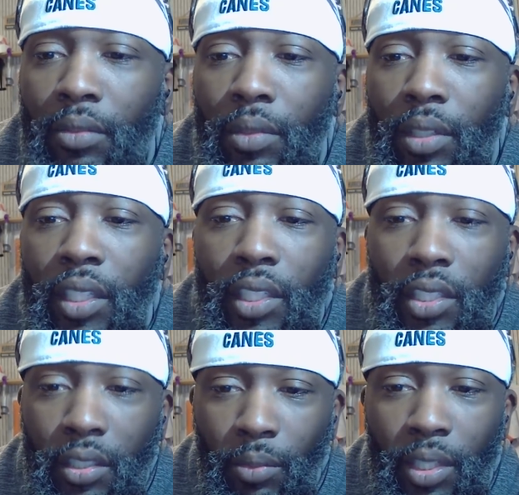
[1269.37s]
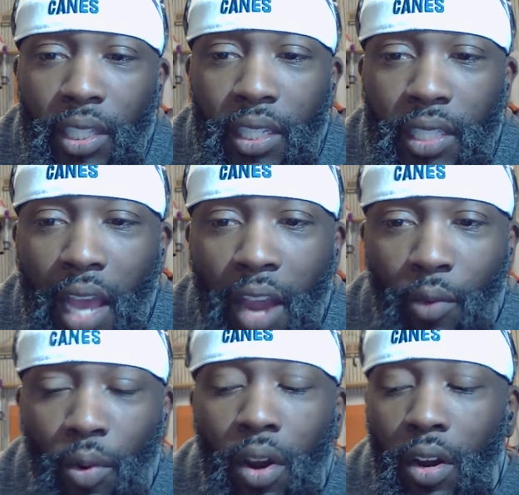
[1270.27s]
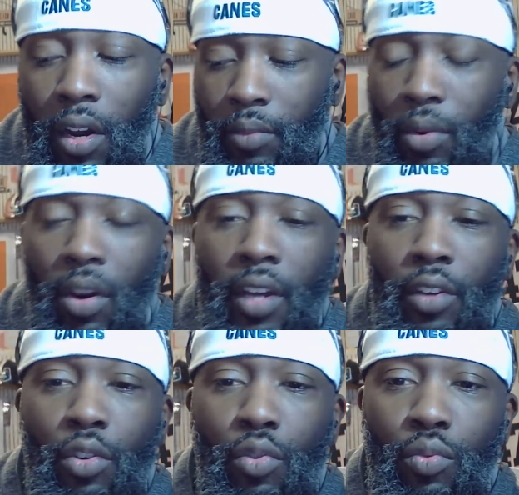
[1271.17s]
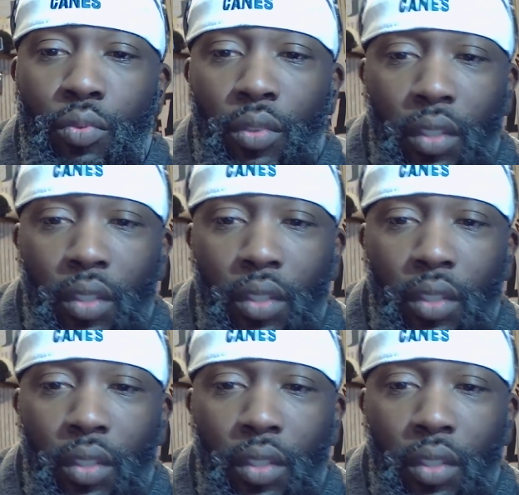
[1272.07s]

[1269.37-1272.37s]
We just signed Ron. Ron who?